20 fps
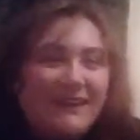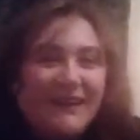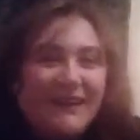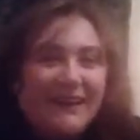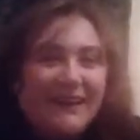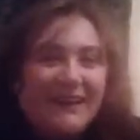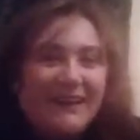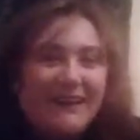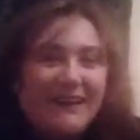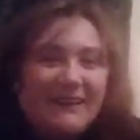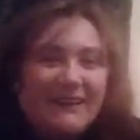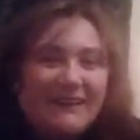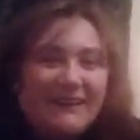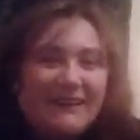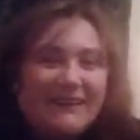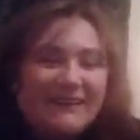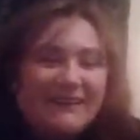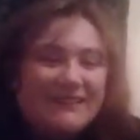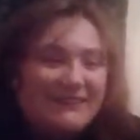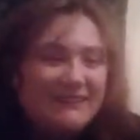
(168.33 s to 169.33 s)

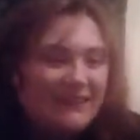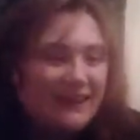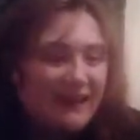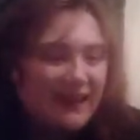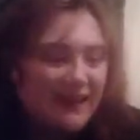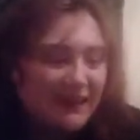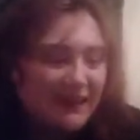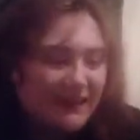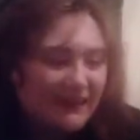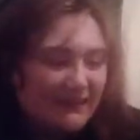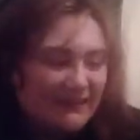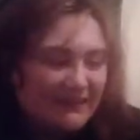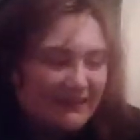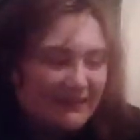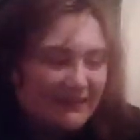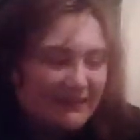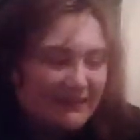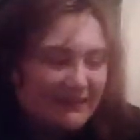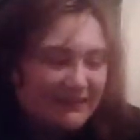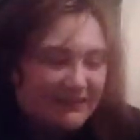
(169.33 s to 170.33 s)
And yeah,
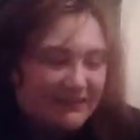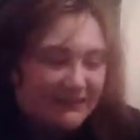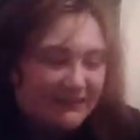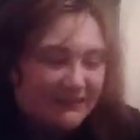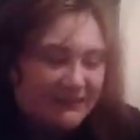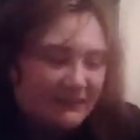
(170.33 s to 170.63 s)
it